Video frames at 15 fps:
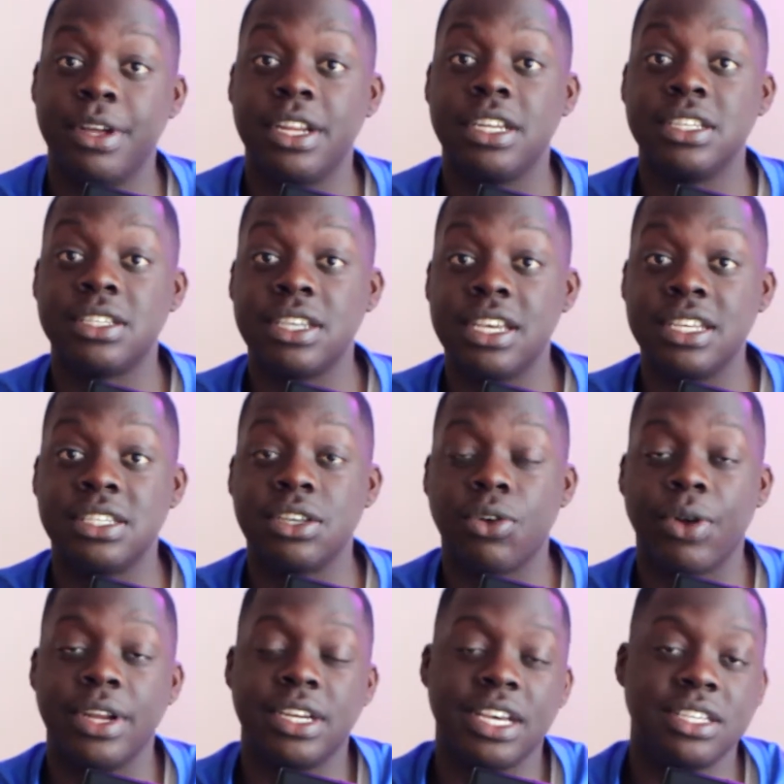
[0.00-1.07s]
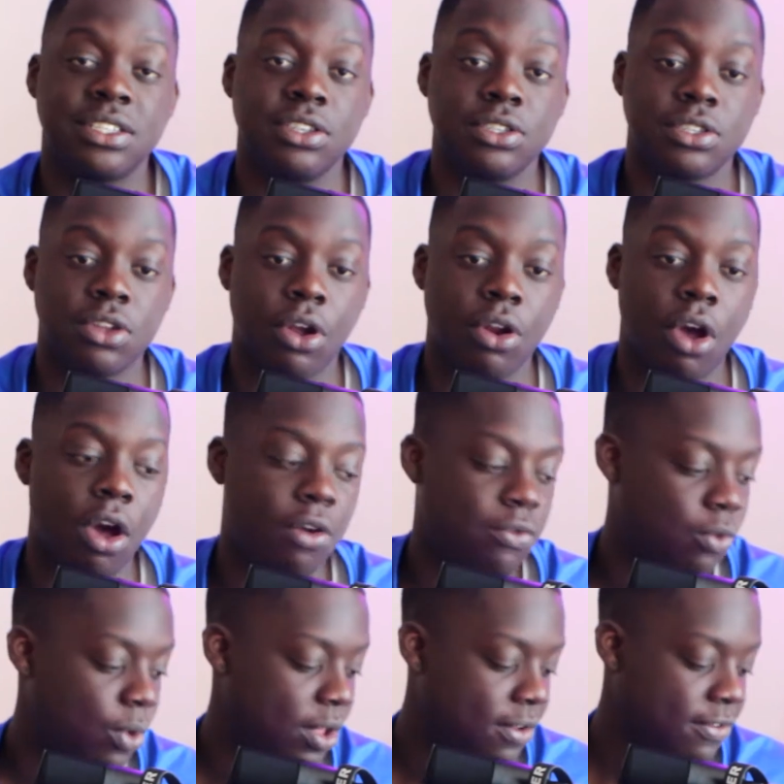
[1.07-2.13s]
But this is a great desk to start
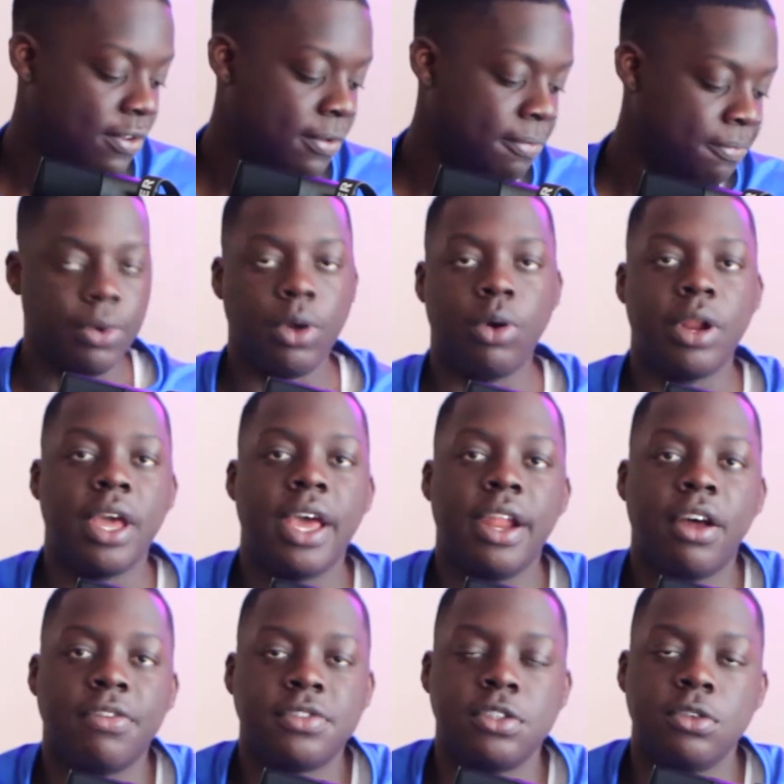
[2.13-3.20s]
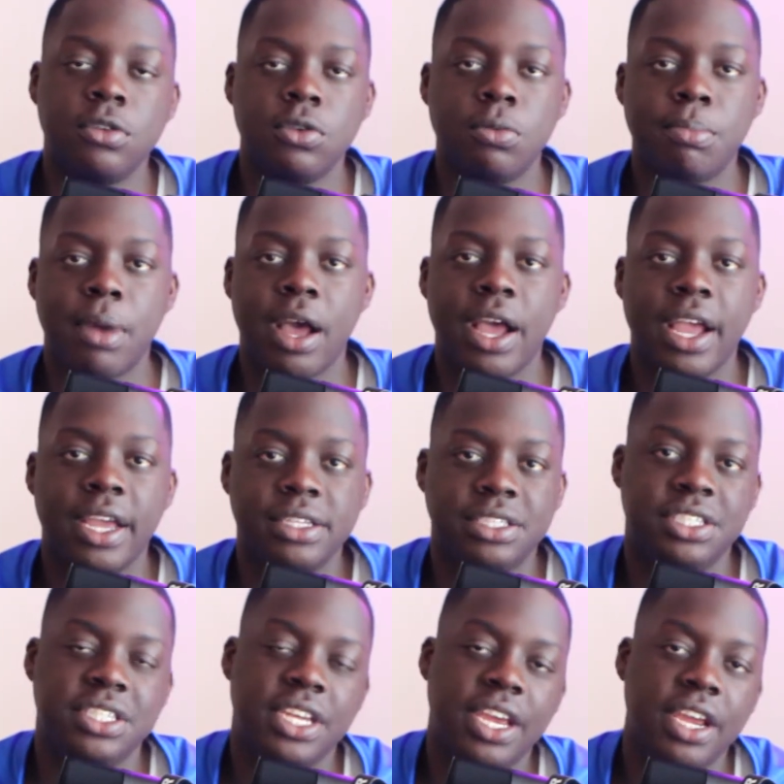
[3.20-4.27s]
off with. We're going to head off to my
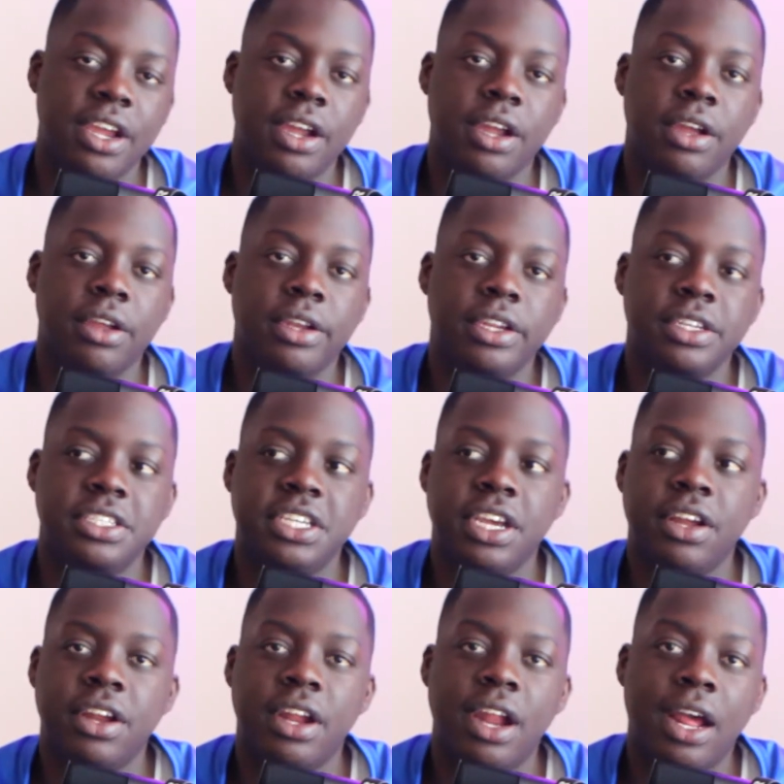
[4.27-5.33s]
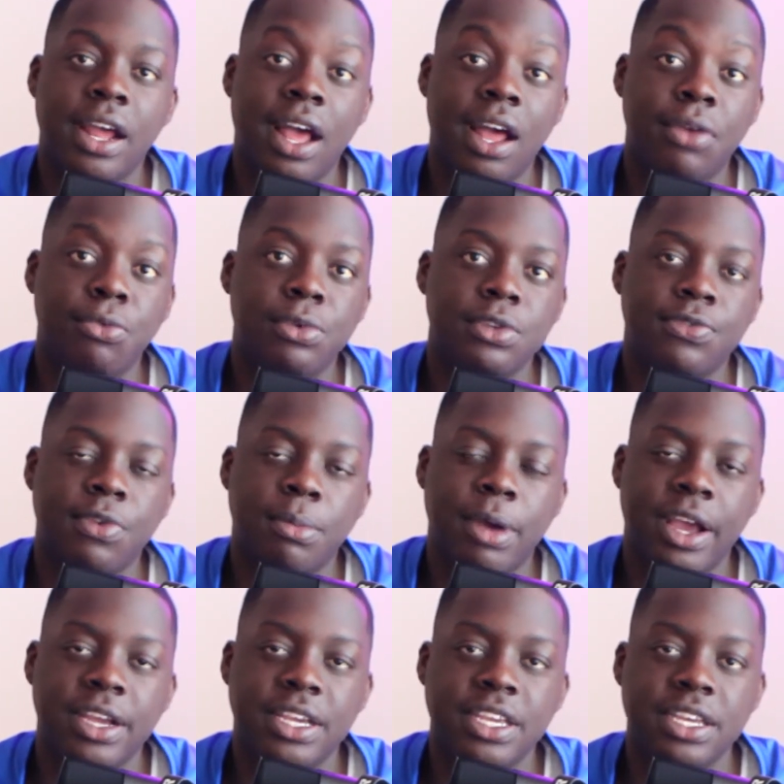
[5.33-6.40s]
chair. The chair that I got was from
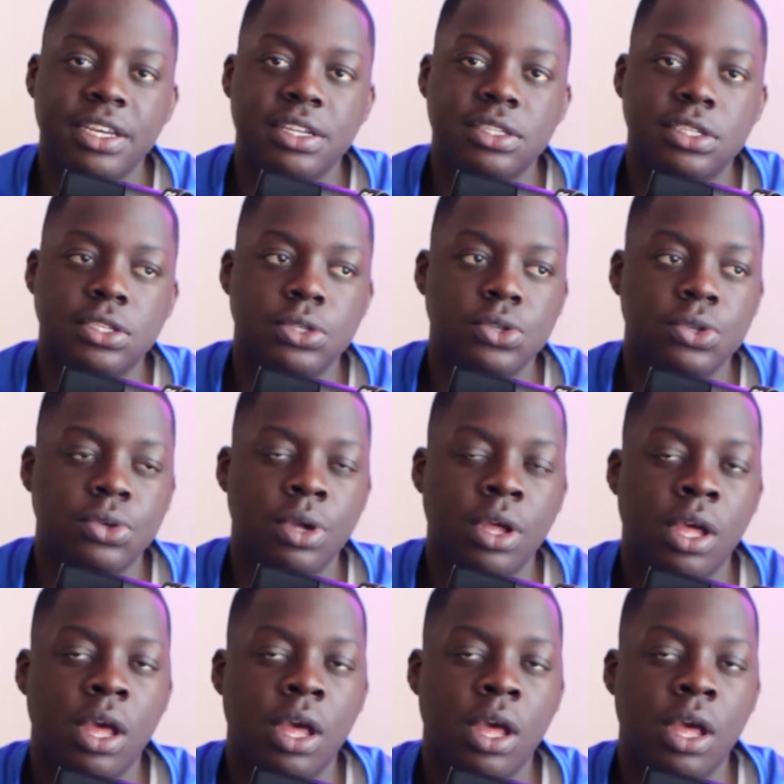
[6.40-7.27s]
IKEA too.